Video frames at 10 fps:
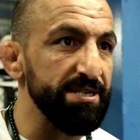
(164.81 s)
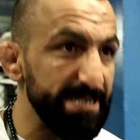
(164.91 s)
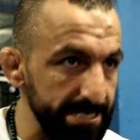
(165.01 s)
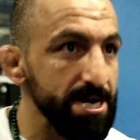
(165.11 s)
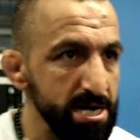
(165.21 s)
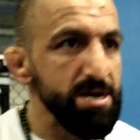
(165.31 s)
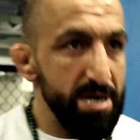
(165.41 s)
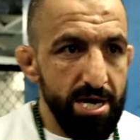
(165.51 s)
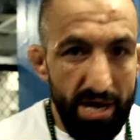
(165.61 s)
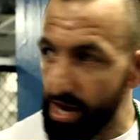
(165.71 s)
Sir,
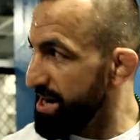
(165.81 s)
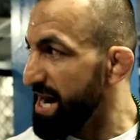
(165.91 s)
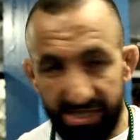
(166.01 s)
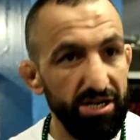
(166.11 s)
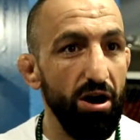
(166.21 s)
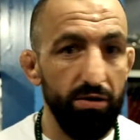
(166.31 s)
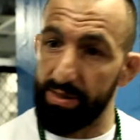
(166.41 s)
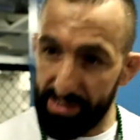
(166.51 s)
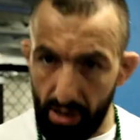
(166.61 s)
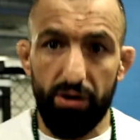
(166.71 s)
let's go. I
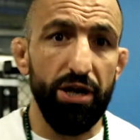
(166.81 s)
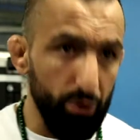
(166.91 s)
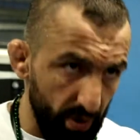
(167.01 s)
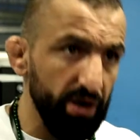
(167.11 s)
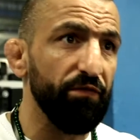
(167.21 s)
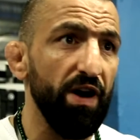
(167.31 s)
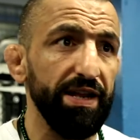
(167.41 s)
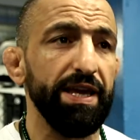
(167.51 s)
said, okay, you want to fight